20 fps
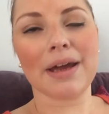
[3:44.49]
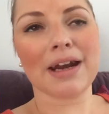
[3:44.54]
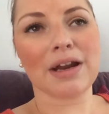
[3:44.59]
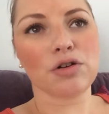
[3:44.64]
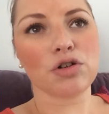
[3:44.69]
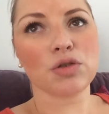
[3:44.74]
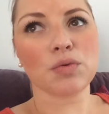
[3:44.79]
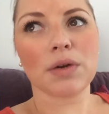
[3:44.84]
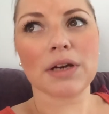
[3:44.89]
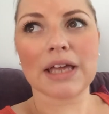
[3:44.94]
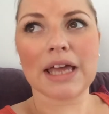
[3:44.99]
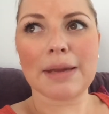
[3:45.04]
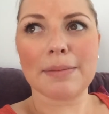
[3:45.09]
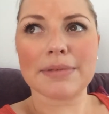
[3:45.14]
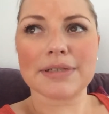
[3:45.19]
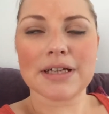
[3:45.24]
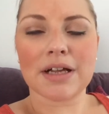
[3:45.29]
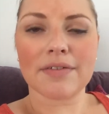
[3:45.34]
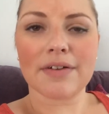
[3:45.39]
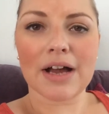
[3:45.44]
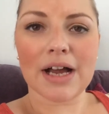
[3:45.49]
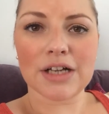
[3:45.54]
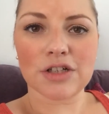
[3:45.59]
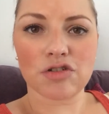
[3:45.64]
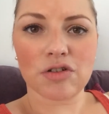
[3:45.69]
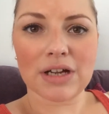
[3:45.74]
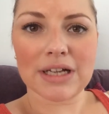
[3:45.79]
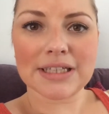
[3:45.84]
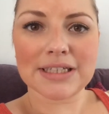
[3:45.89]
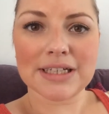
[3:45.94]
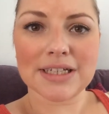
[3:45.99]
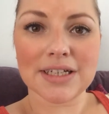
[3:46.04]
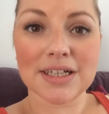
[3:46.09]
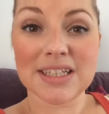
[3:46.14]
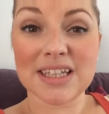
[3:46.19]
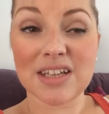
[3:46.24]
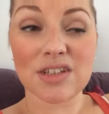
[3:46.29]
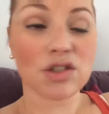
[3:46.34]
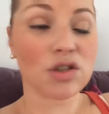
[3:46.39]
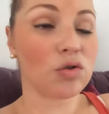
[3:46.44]
and I just want to keep myself hydrated
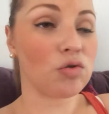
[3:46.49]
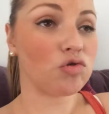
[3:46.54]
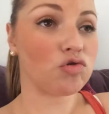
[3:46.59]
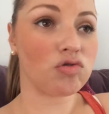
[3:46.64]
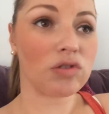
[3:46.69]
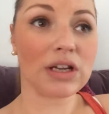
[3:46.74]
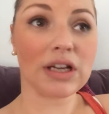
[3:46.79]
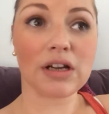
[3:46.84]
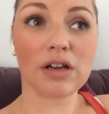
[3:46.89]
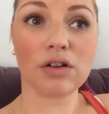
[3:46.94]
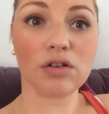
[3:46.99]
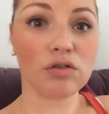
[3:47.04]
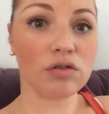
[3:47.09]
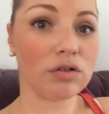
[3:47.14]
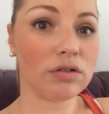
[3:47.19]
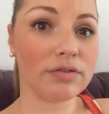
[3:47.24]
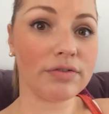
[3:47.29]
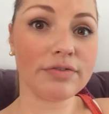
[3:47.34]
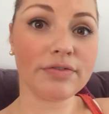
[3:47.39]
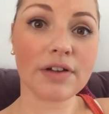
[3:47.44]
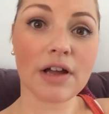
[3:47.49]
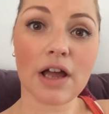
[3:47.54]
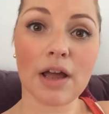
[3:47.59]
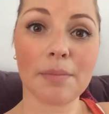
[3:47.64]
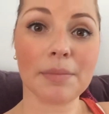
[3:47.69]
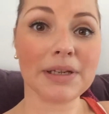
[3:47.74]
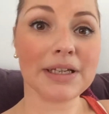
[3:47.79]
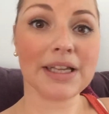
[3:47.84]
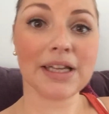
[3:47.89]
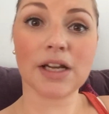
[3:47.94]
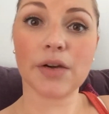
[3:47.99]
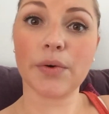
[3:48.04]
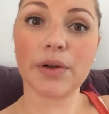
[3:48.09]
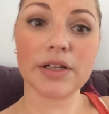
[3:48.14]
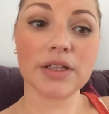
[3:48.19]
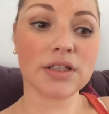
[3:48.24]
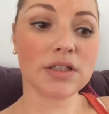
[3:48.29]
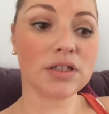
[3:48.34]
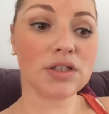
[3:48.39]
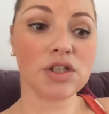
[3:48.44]
because I don't drink enough um,
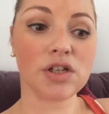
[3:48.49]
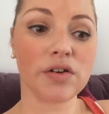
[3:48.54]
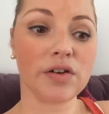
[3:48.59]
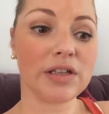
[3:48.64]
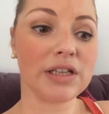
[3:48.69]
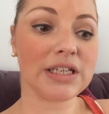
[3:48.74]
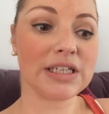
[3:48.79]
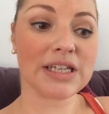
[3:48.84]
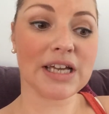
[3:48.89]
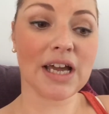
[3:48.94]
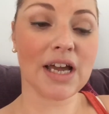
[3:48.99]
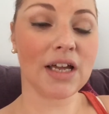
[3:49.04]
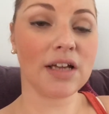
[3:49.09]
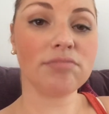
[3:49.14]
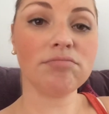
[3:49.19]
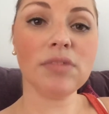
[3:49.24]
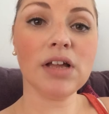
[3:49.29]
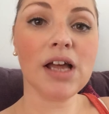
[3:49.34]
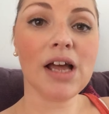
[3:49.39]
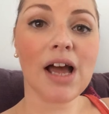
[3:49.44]
liquids during the day.